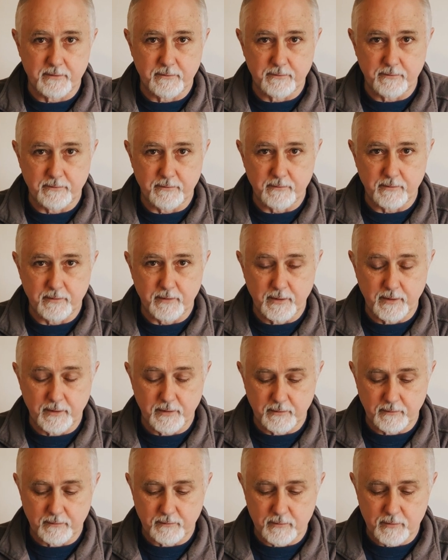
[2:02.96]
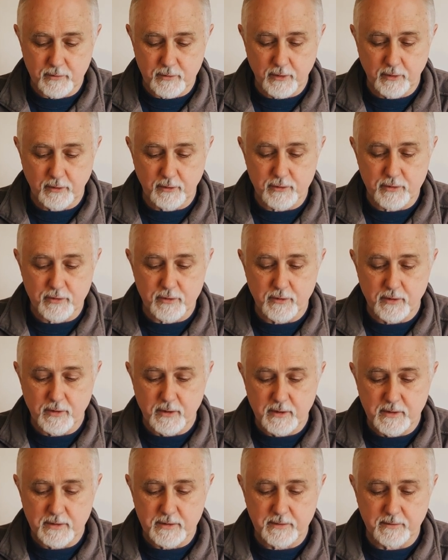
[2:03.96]
of uh, charge,
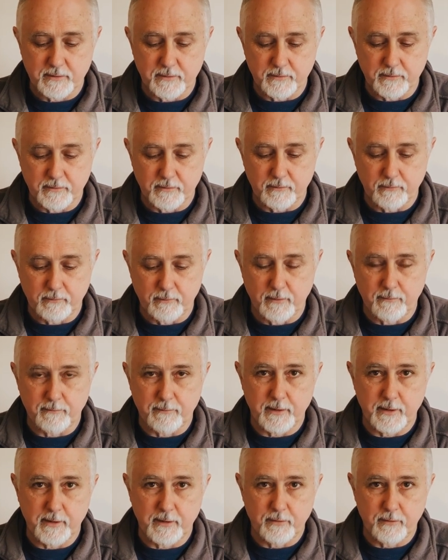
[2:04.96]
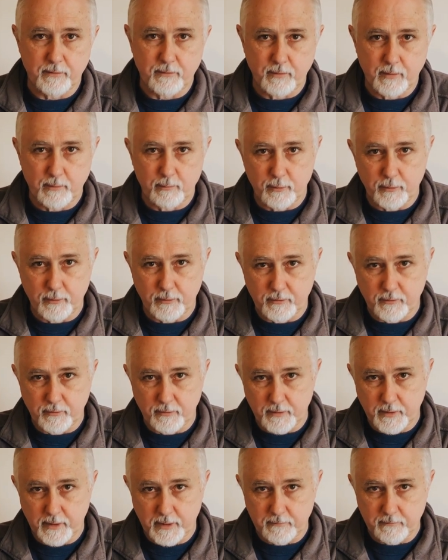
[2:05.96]
so roughly
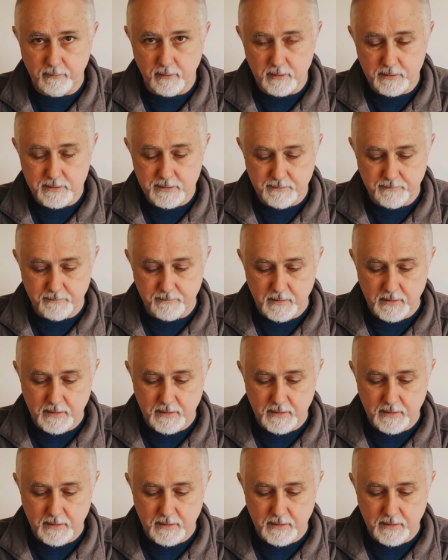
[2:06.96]
3.29 volts.